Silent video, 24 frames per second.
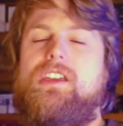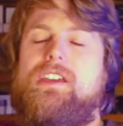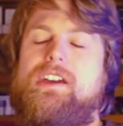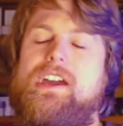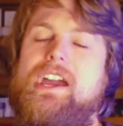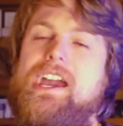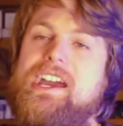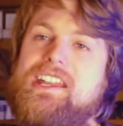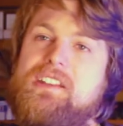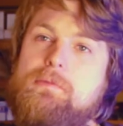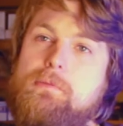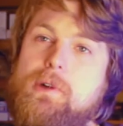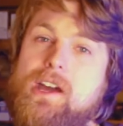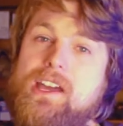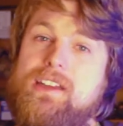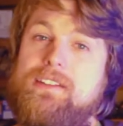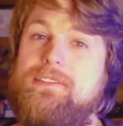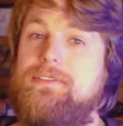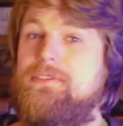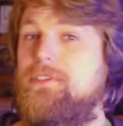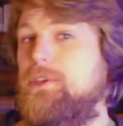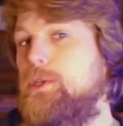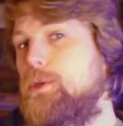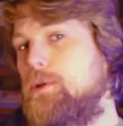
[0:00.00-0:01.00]
I had to buy a
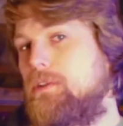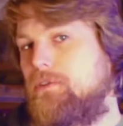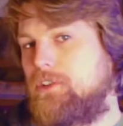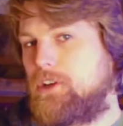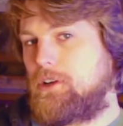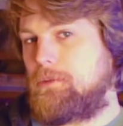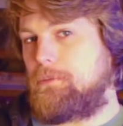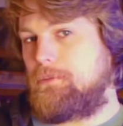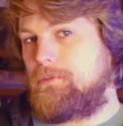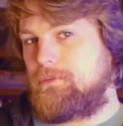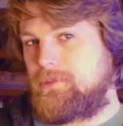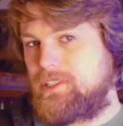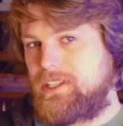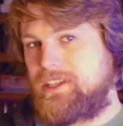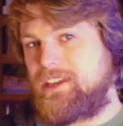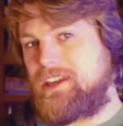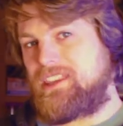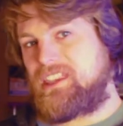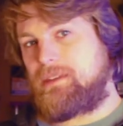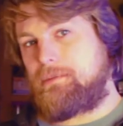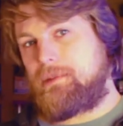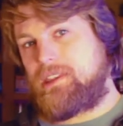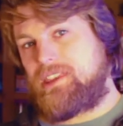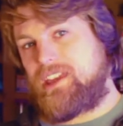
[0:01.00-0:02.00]
few of them to
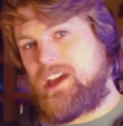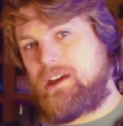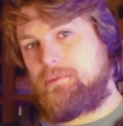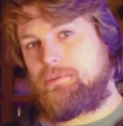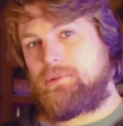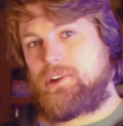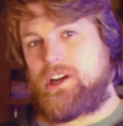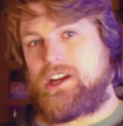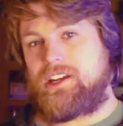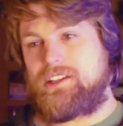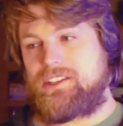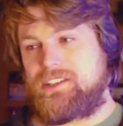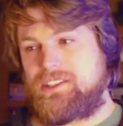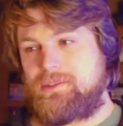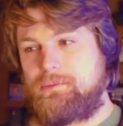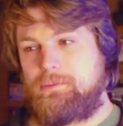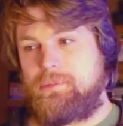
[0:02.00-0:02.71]
get them at that price,